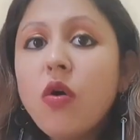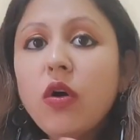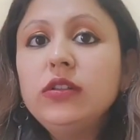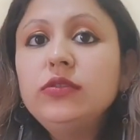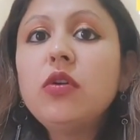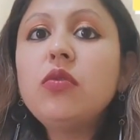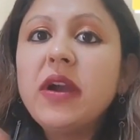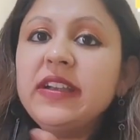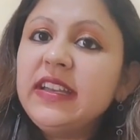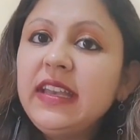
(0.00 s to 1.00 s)
Although
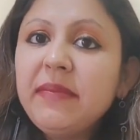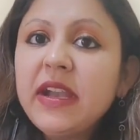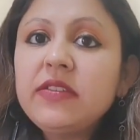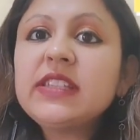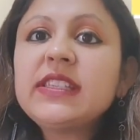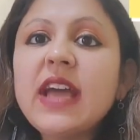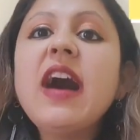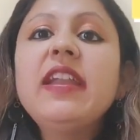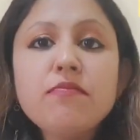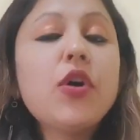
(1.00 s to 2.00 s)
quantity metrics
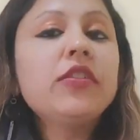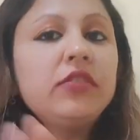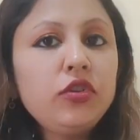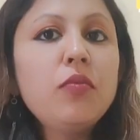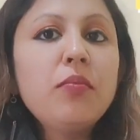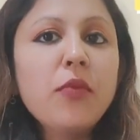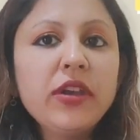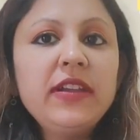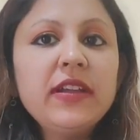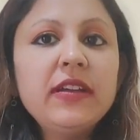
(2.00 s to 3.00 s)
are important to
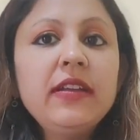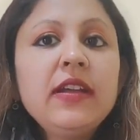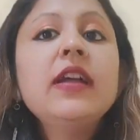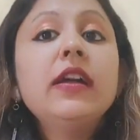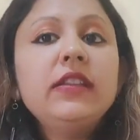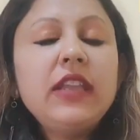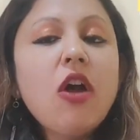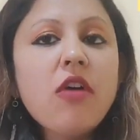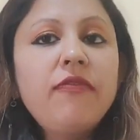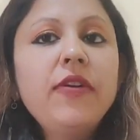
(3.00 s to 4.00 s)
monitor, they
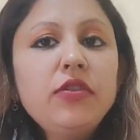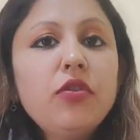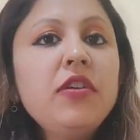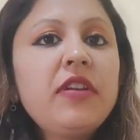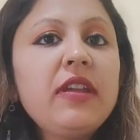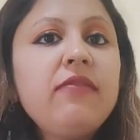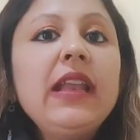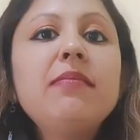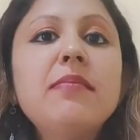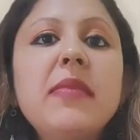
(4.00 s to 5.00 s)
often don't
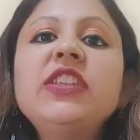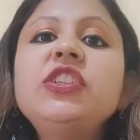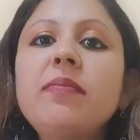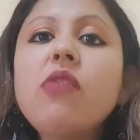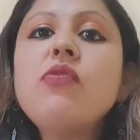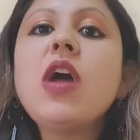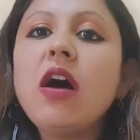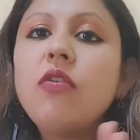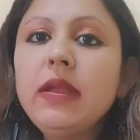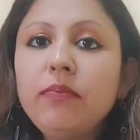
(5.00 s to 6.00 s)
reveal much about
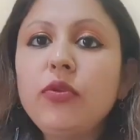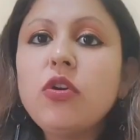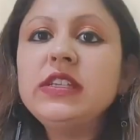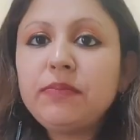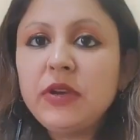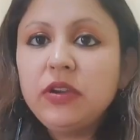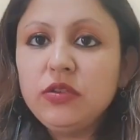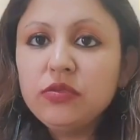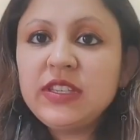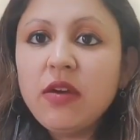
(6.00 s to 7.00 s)
how employees
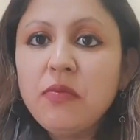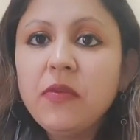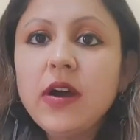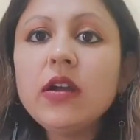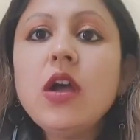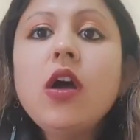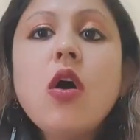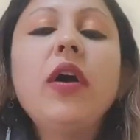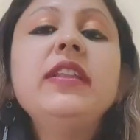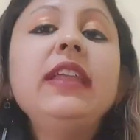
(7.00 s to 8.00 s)
produce their work
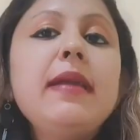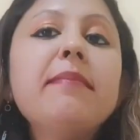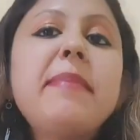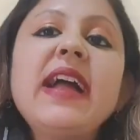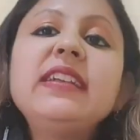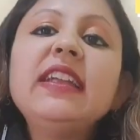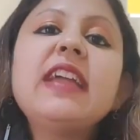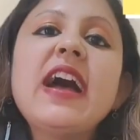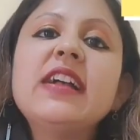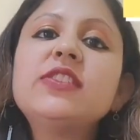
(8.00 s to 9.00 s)
or the impact
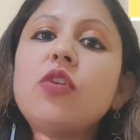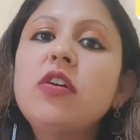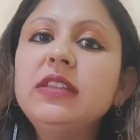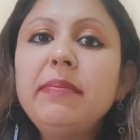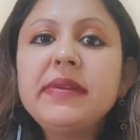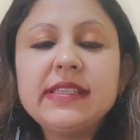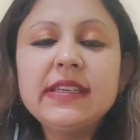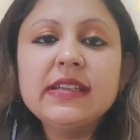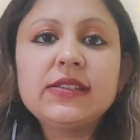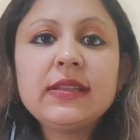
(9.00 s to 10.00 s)
it has on the
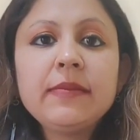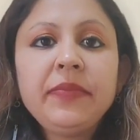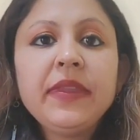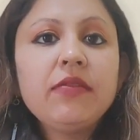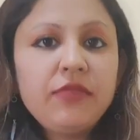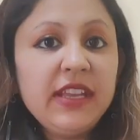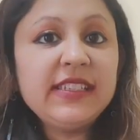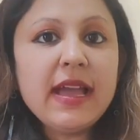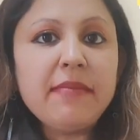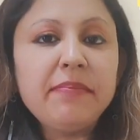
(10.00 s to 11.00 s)
business. For
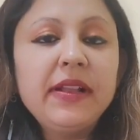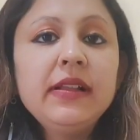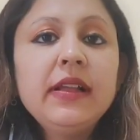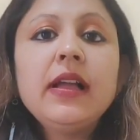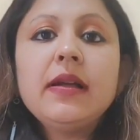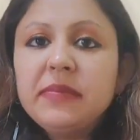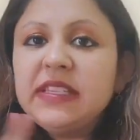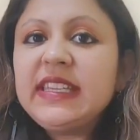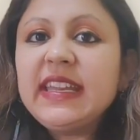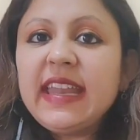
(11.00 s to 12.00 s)
example,
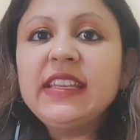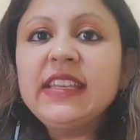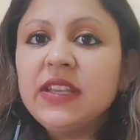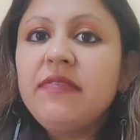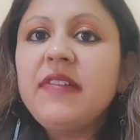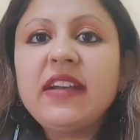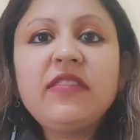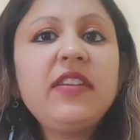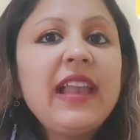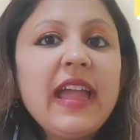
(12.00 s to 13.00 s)
Mr. X, a
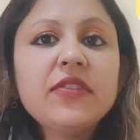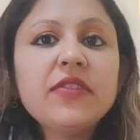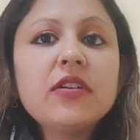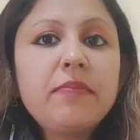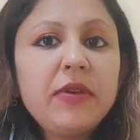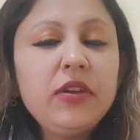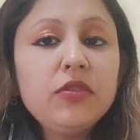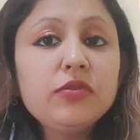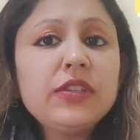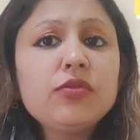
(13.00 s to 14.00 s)
factory line worker,
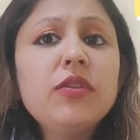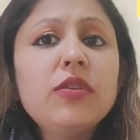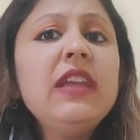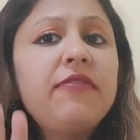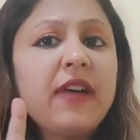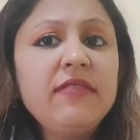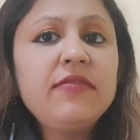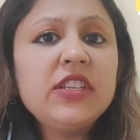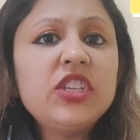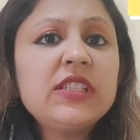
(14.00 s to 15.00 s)
produces only 5
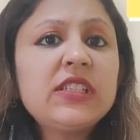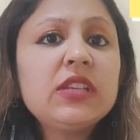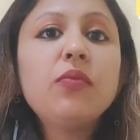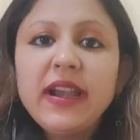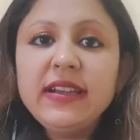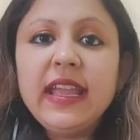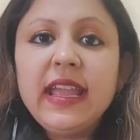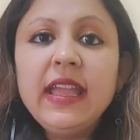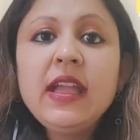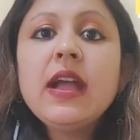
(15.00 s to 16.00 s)
widgets one
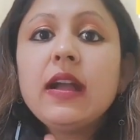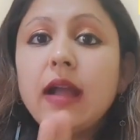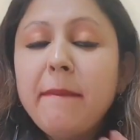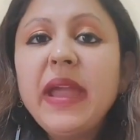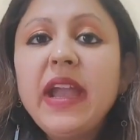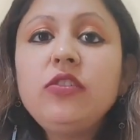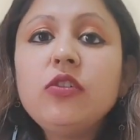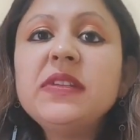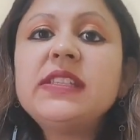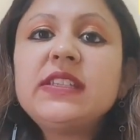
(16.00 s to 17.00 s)
day compared
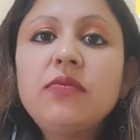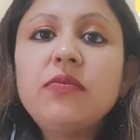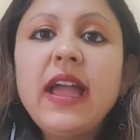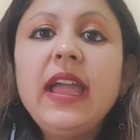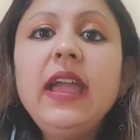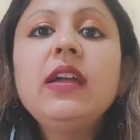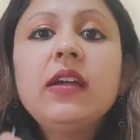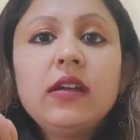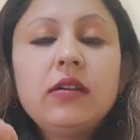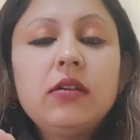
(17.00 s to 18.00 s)
to Mr. Y,
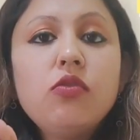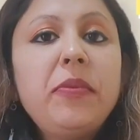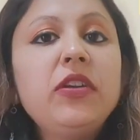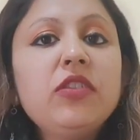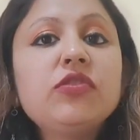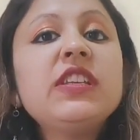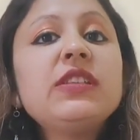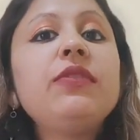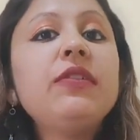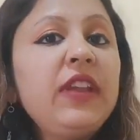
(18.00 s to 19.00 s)
who
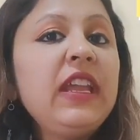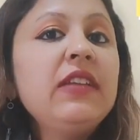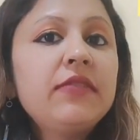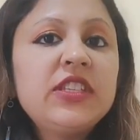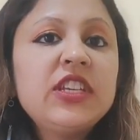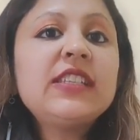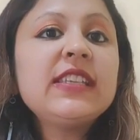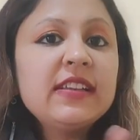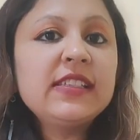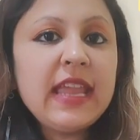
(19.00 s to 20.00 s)
produces 15
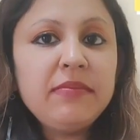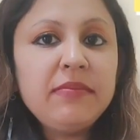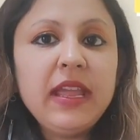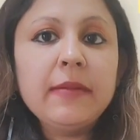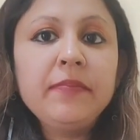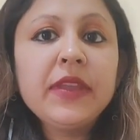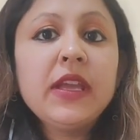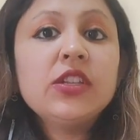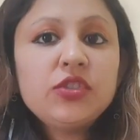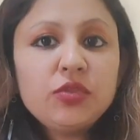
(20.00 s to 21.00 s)
widgets in the same day.
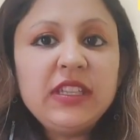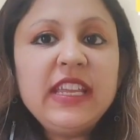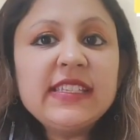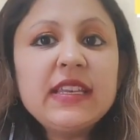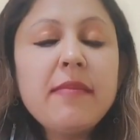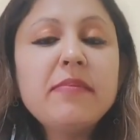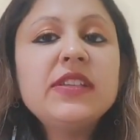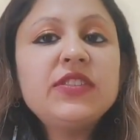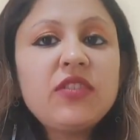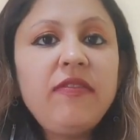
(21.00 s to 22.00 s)
So these
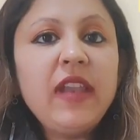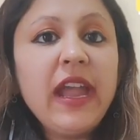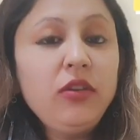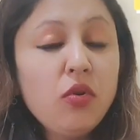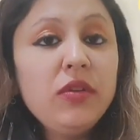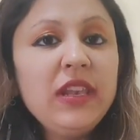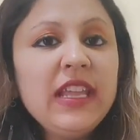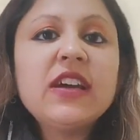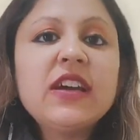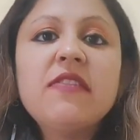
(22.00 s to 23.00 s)
numbers reflect
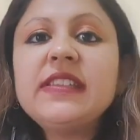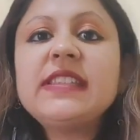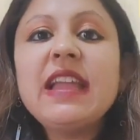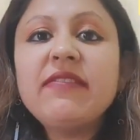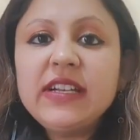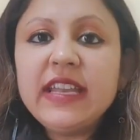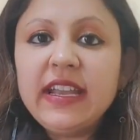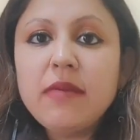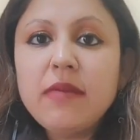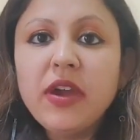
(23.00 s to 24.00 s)
only surface level
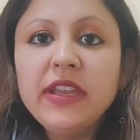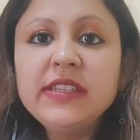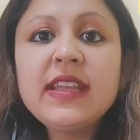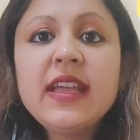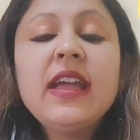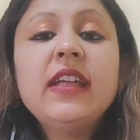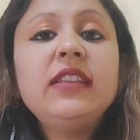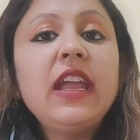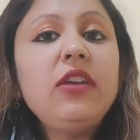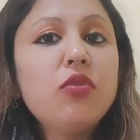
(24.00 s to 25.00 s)
data points.
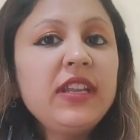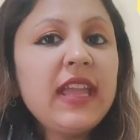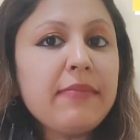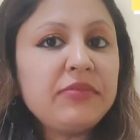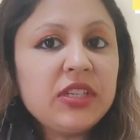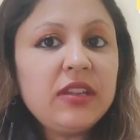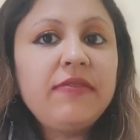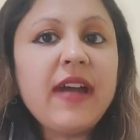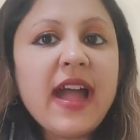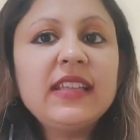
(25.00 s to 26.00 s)
They don't capture the
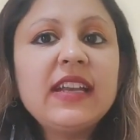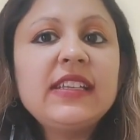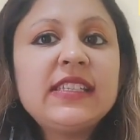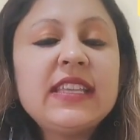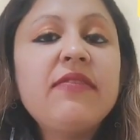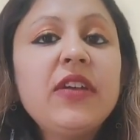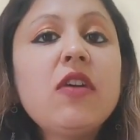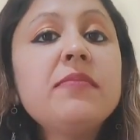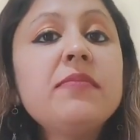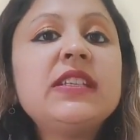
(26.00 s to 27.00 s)
fact that 7
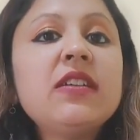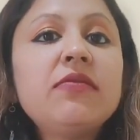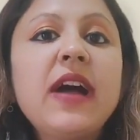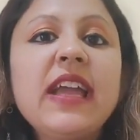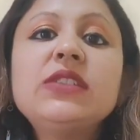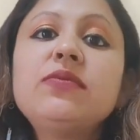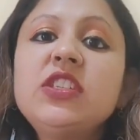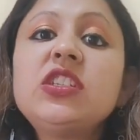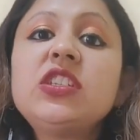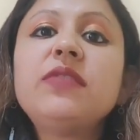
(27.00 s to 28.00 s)
of Mr. Y's
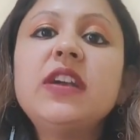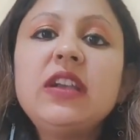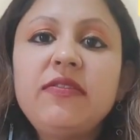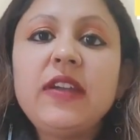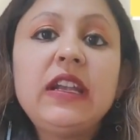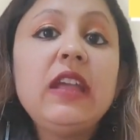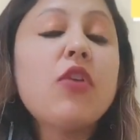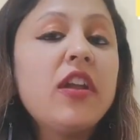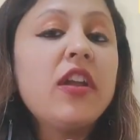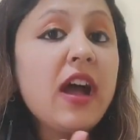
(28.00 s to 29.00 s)
widgets were defective
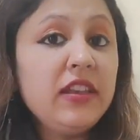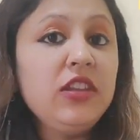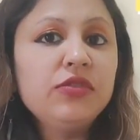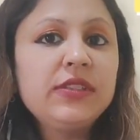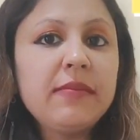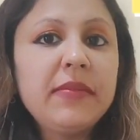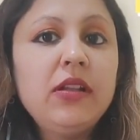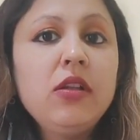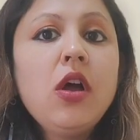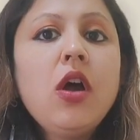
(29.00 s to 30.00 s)
or
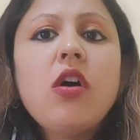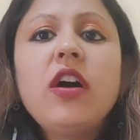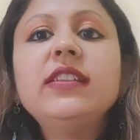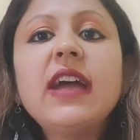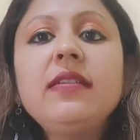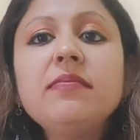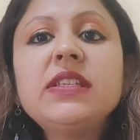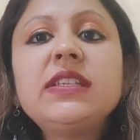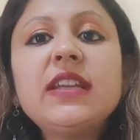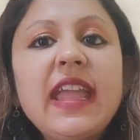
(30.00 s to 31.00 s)
unusable, or that
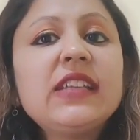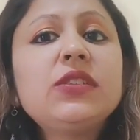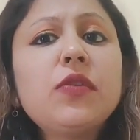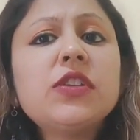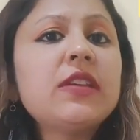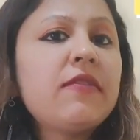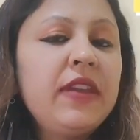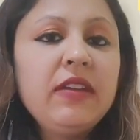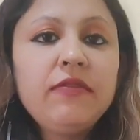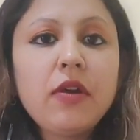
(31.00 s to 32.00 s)
Mr. X was
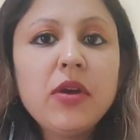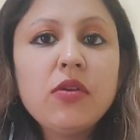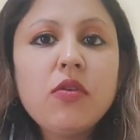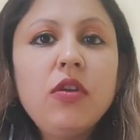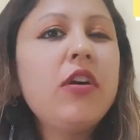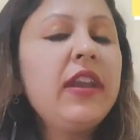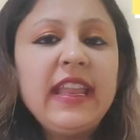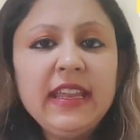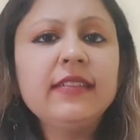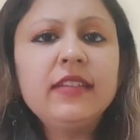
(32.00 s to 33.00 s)
suffering from a cold or
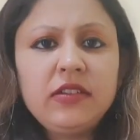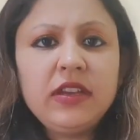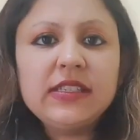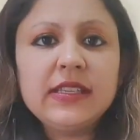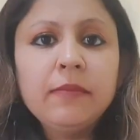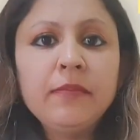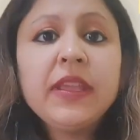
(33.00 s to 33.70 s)
any other reason.